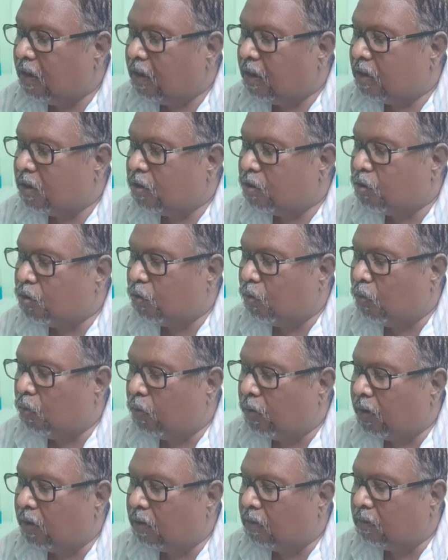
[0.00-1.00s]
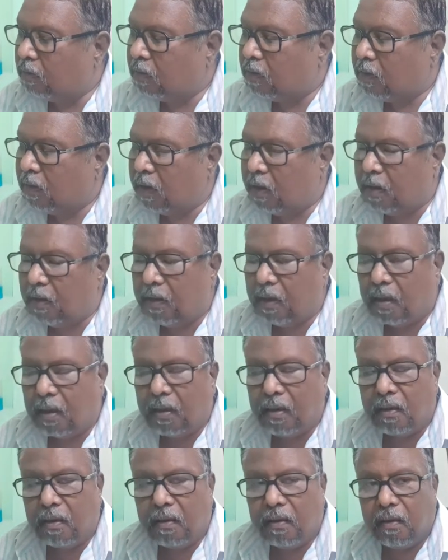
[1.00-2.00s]
stored in
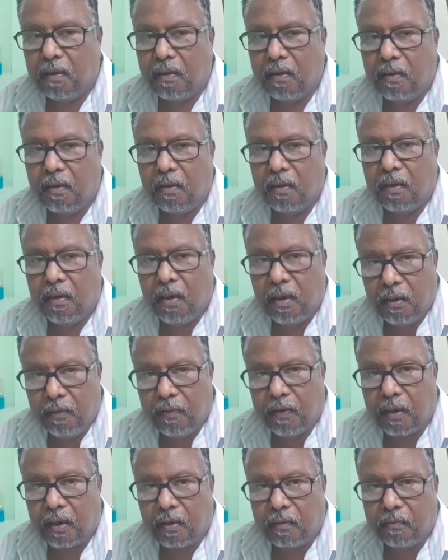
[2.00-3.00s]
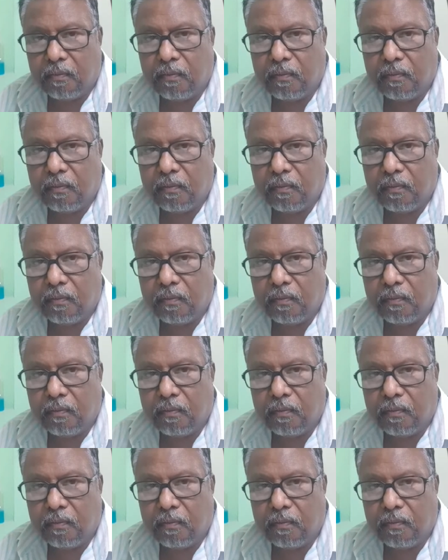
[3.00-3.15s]
the liver.